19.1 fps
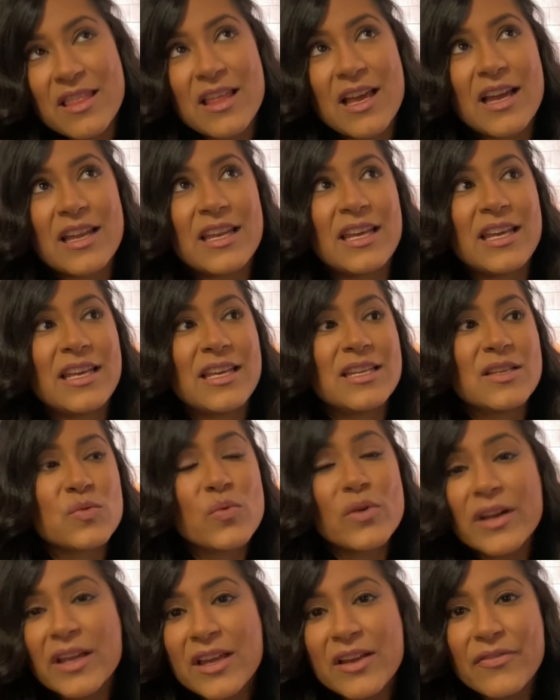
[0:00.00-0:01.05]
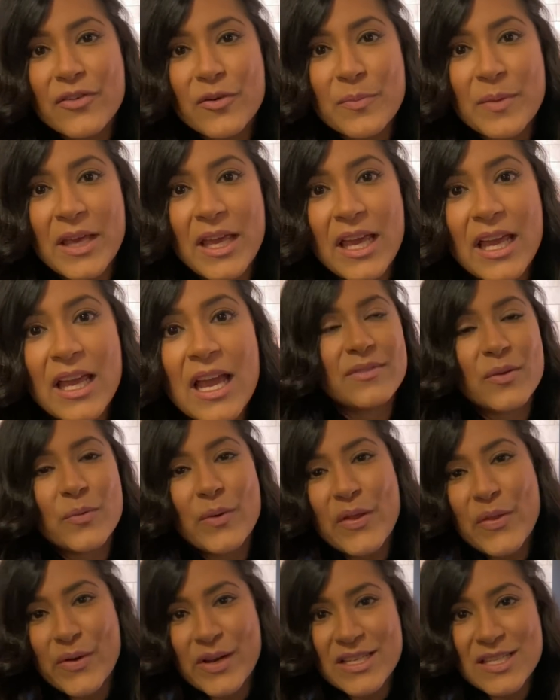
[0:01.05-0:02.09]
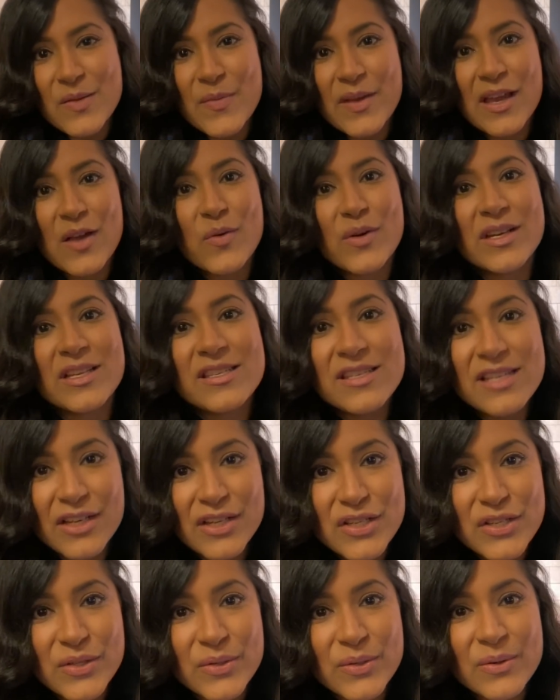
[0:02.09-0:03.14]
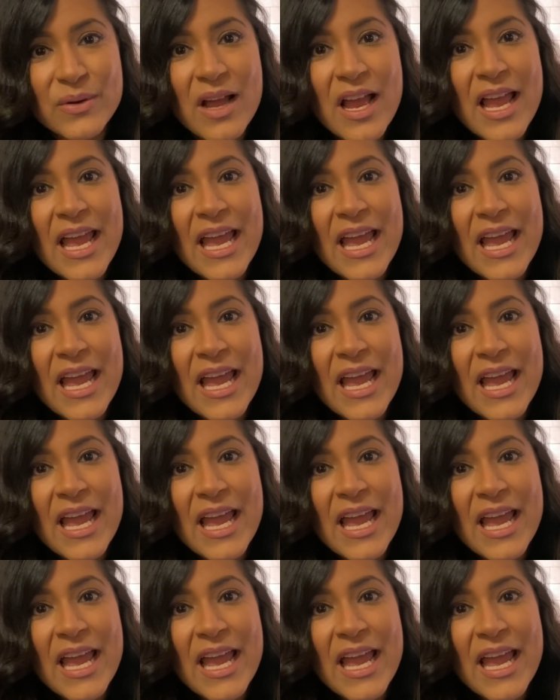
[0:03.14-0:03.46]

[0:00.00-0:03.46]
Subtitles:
that is working for me, whether it's something I want to stick to.